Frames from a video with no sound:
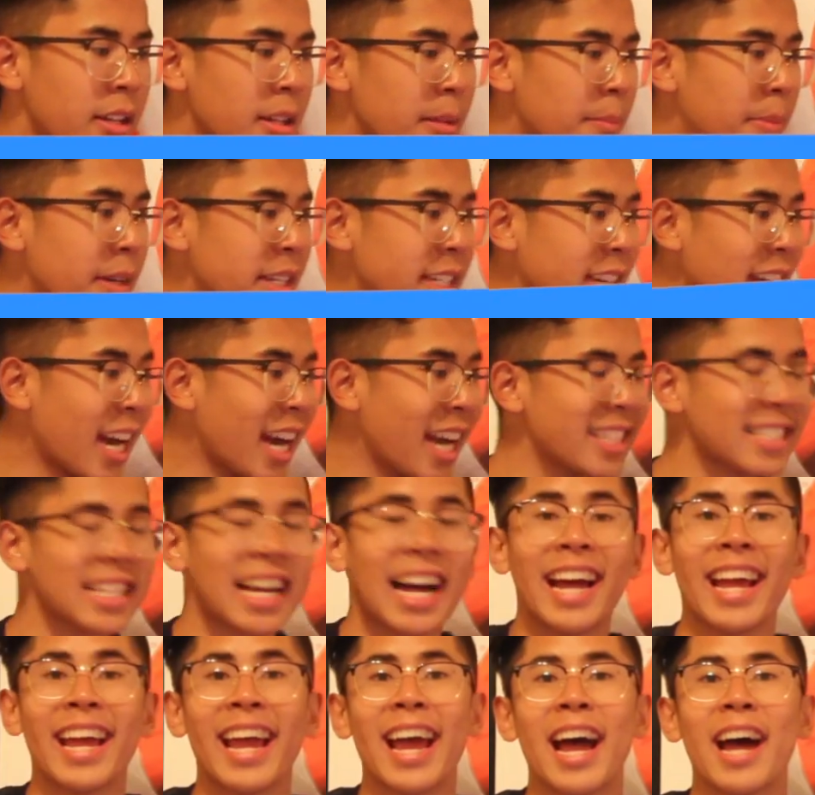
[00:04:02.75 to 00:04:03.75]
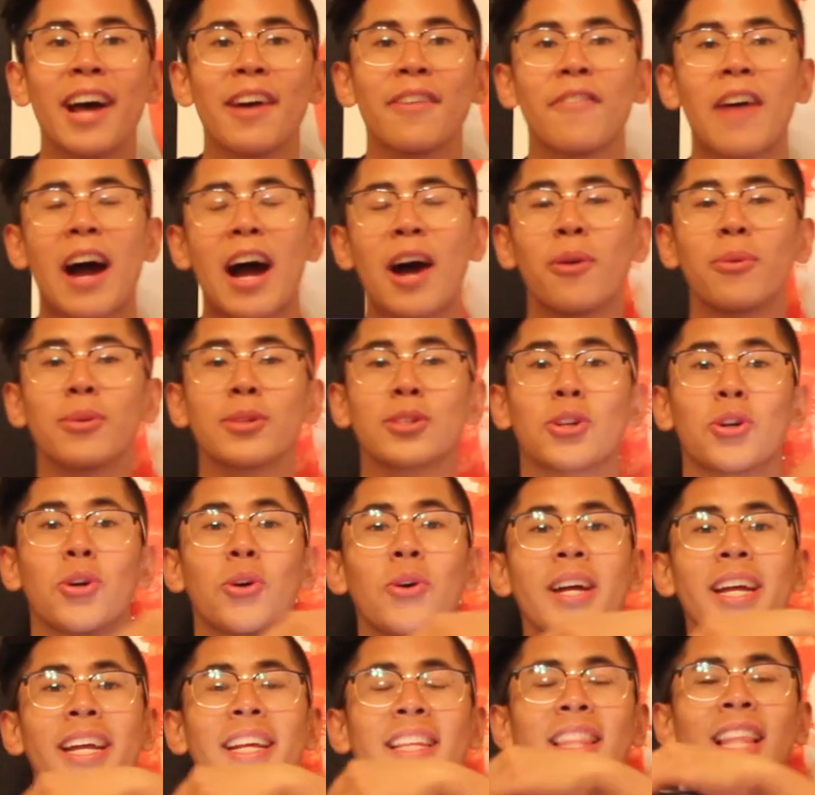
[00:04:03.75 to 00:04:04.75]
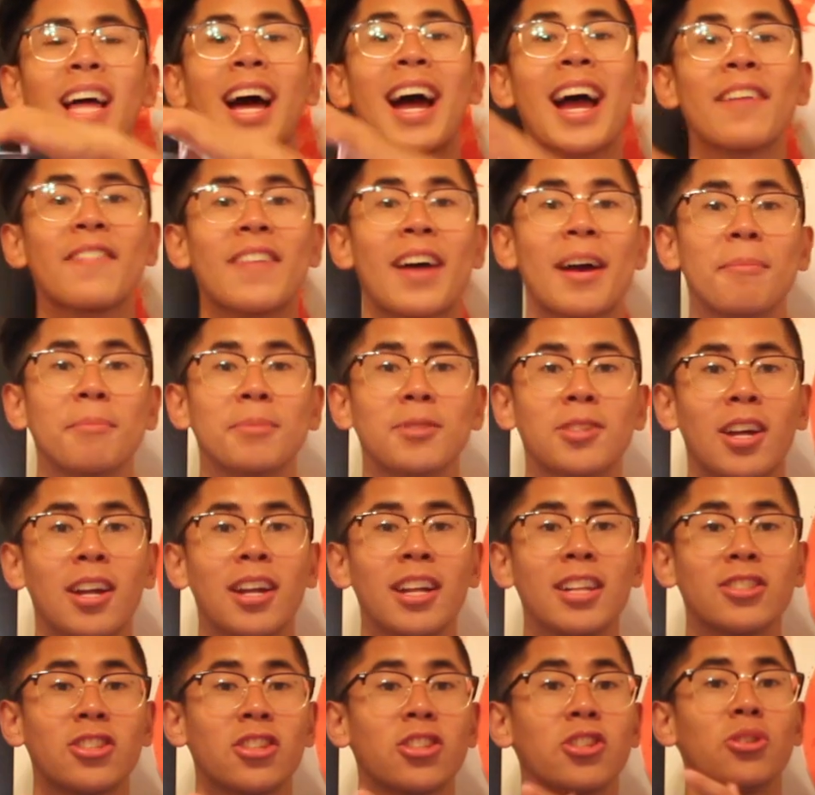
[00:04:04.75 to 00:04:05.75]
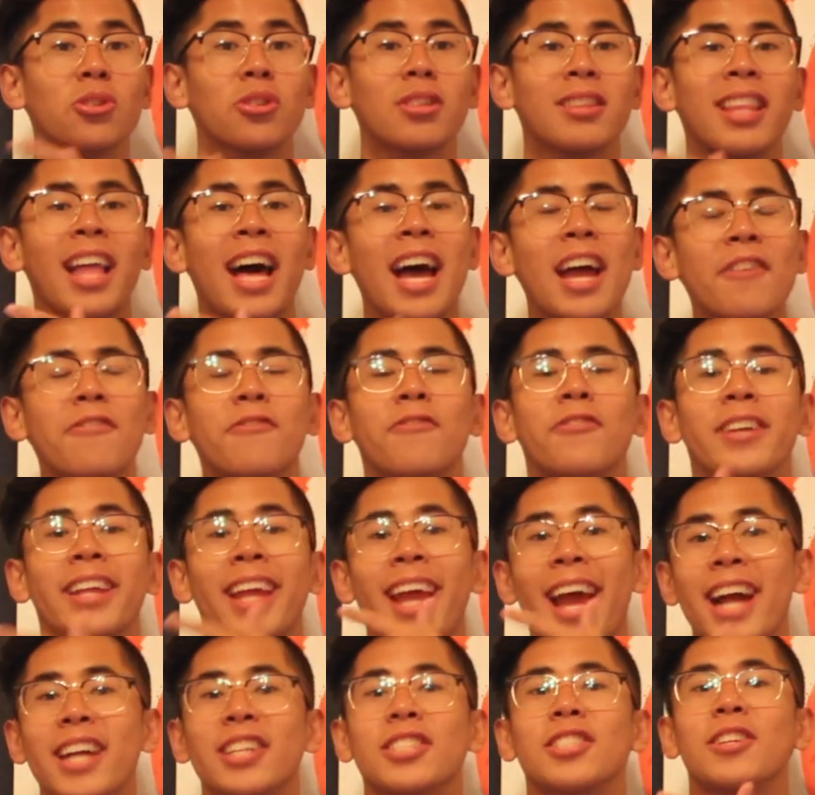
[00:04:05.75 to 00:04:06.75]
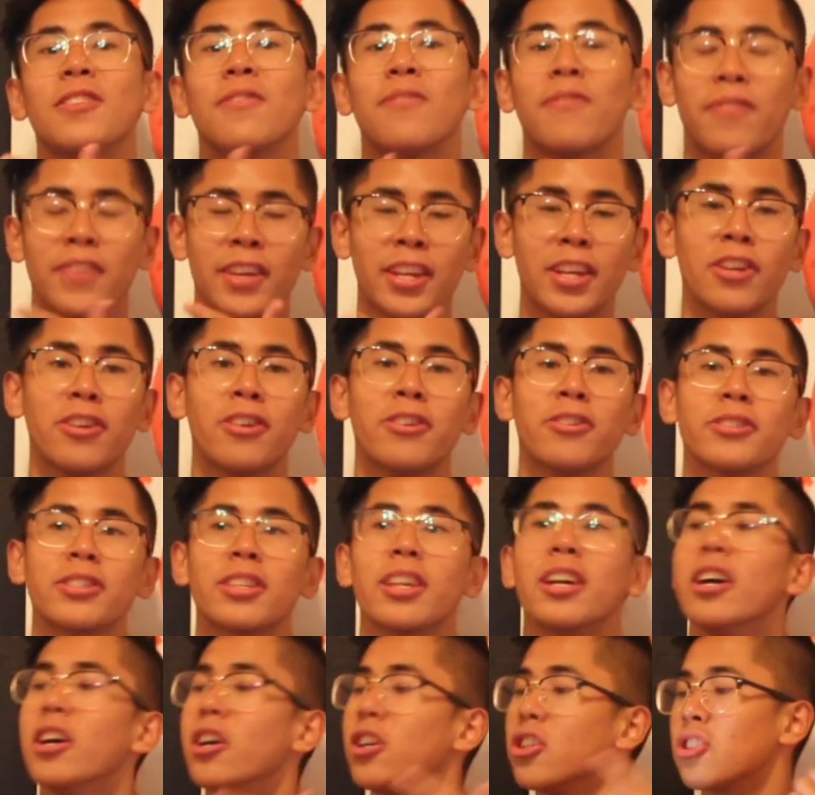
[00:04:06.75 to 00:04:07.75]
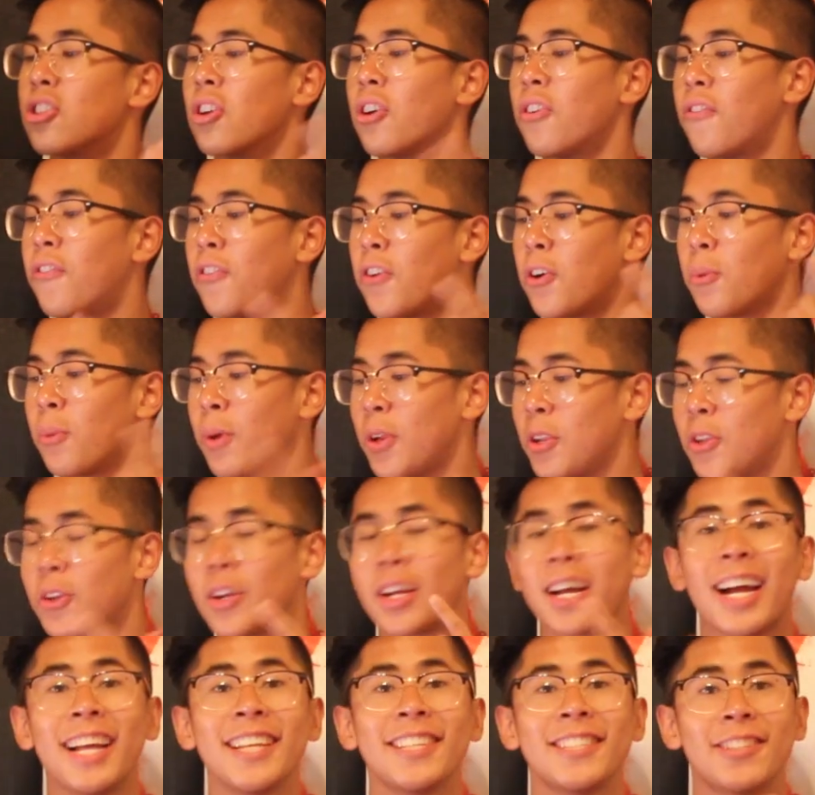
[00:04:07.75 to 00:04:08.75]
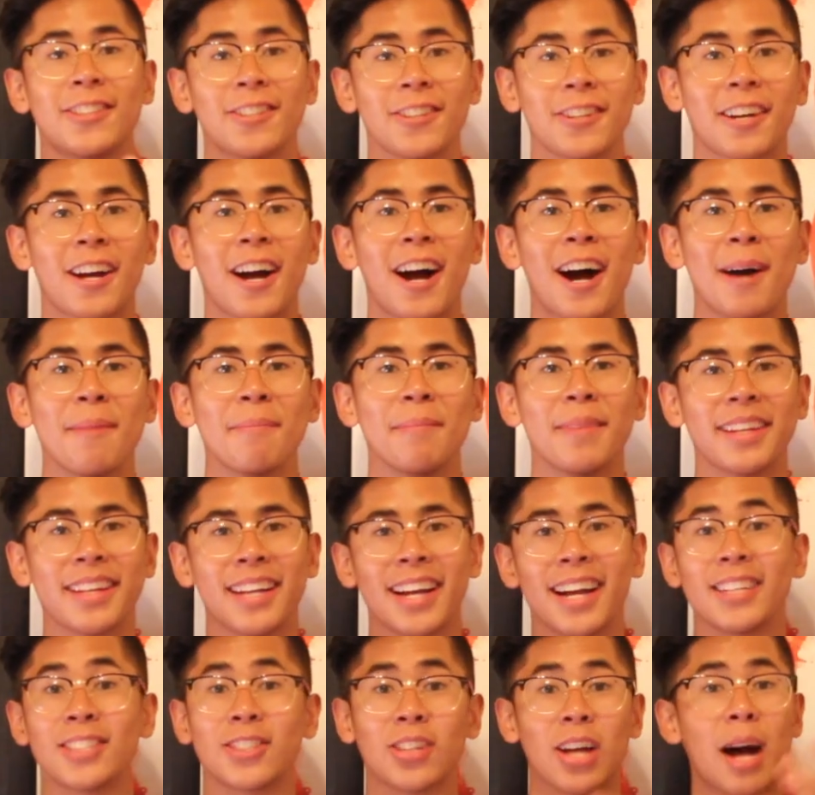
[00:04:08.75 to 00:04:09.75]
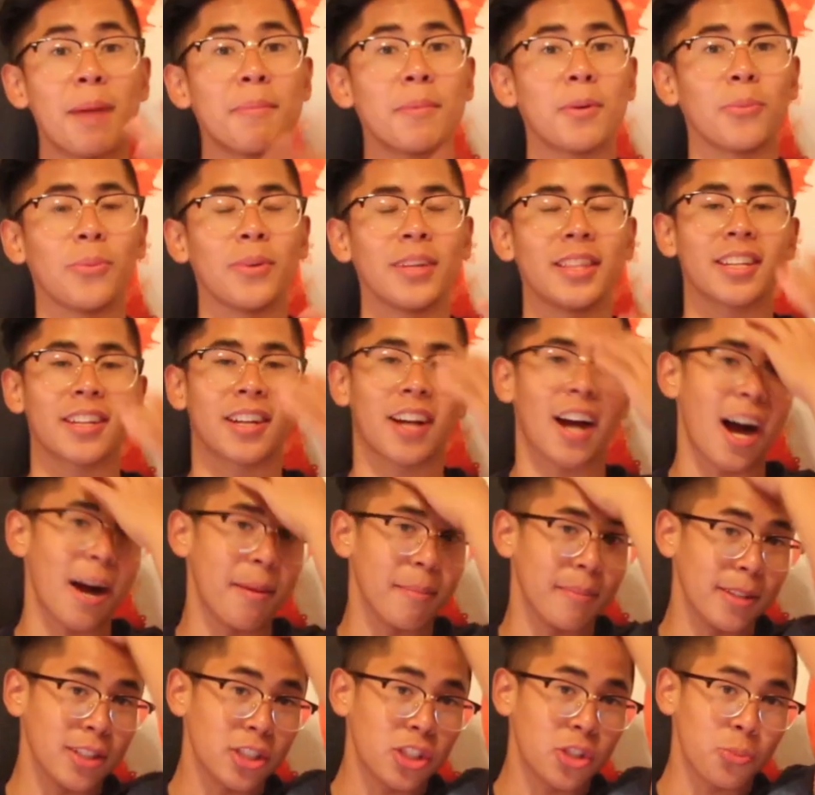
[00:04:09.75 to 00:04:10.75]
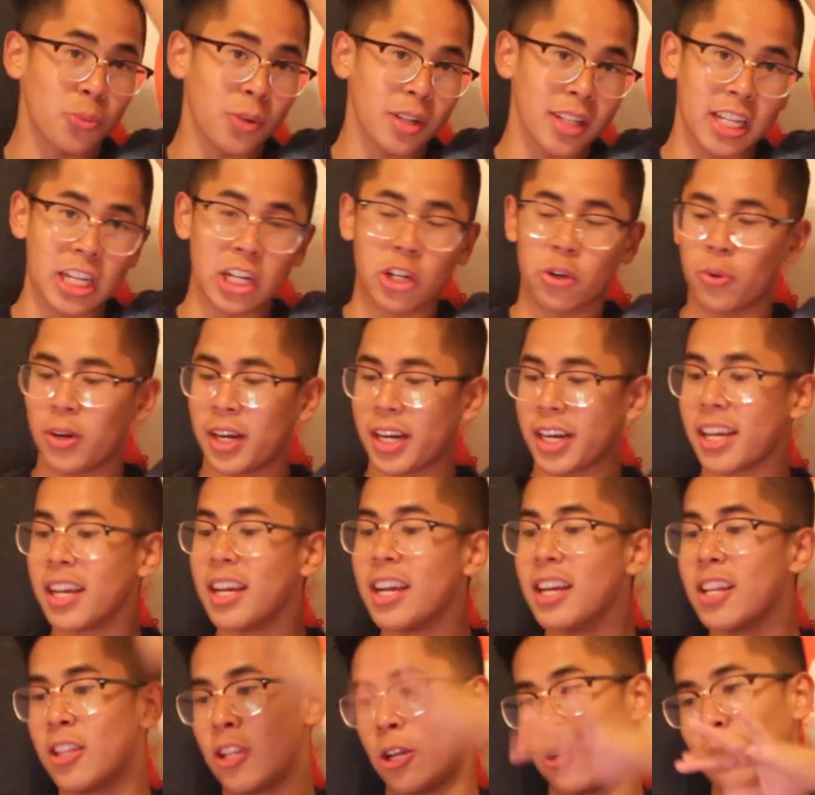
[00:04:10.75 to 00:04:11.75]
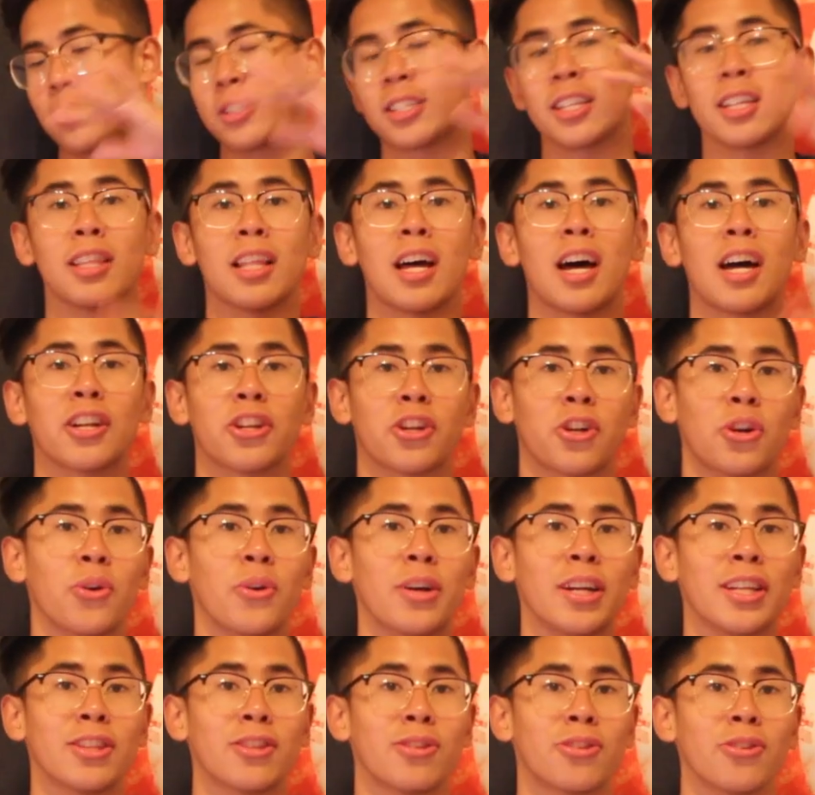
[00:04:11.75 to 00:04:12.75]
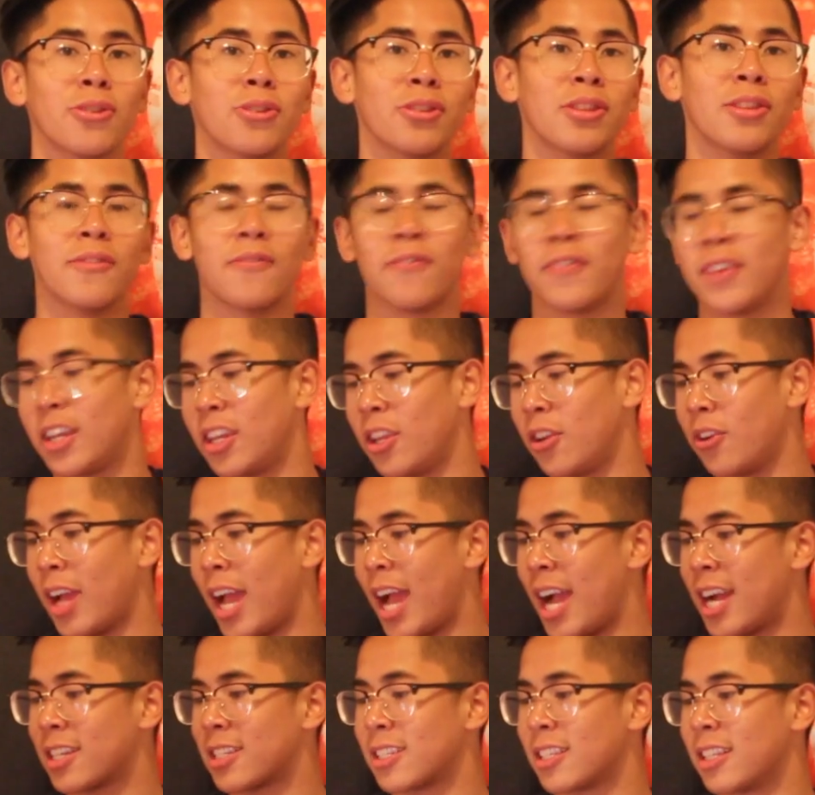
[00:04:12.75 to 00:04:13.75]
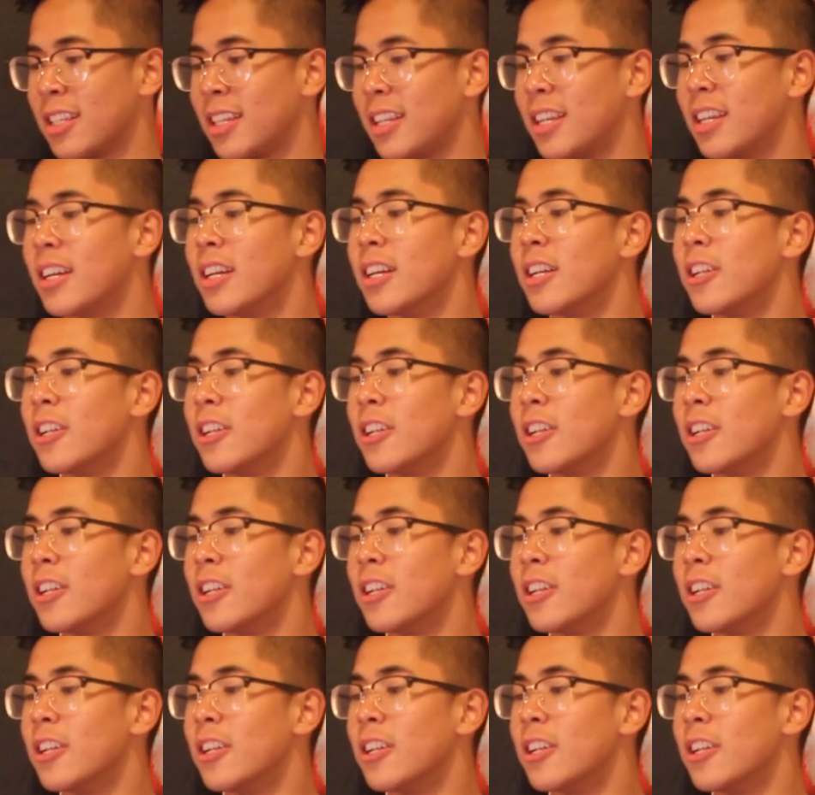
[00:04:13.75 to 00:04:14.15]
But guys, I was going live. I'm starting to do live reaction videos. So for when you guys to comment, guys. So I'm gonna read the comments really quick. There was a lot going through the video actually.